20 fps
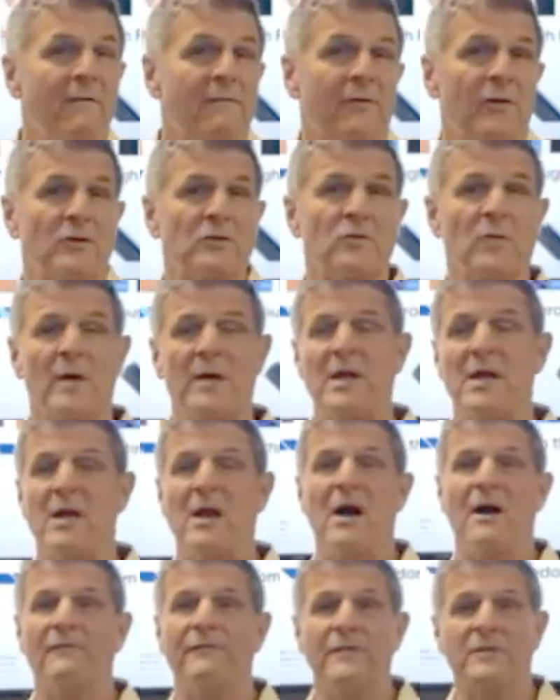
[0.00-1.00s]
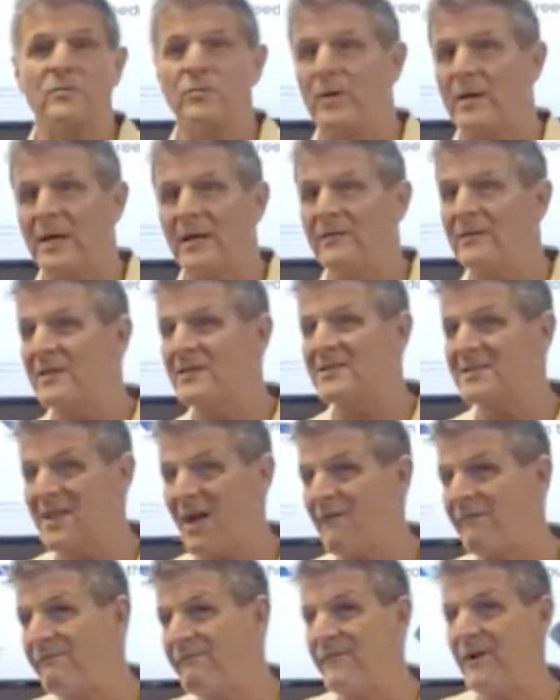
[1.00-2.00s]
First one in office, we're getting this
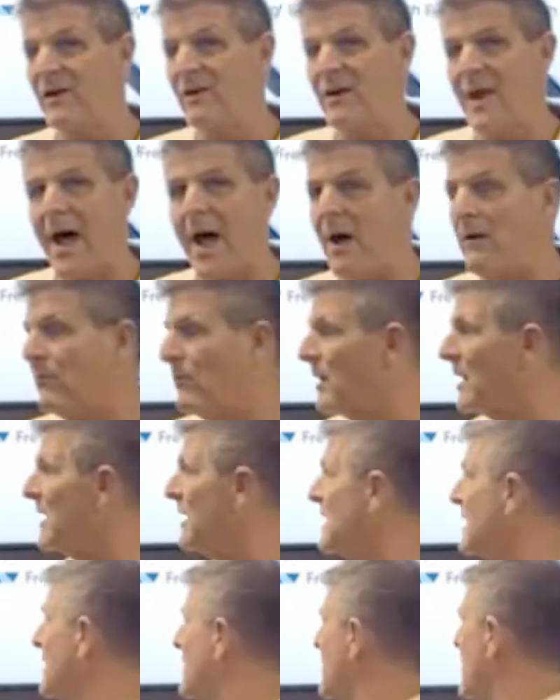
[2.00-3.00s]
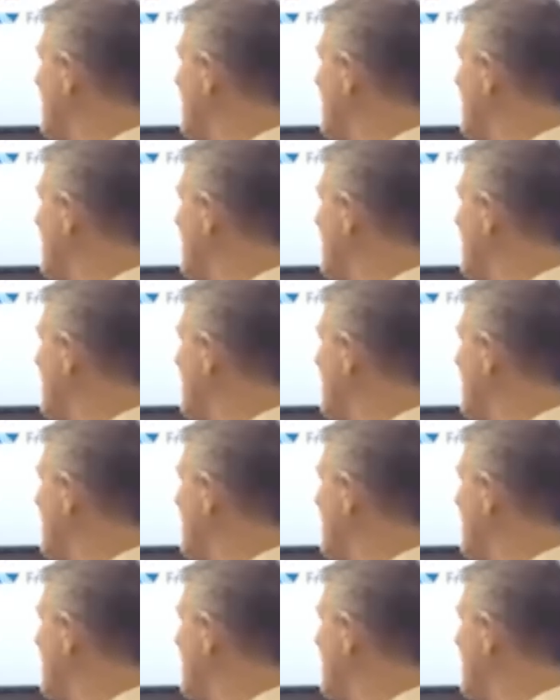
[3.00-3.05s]
stuff figured out. We're going to get it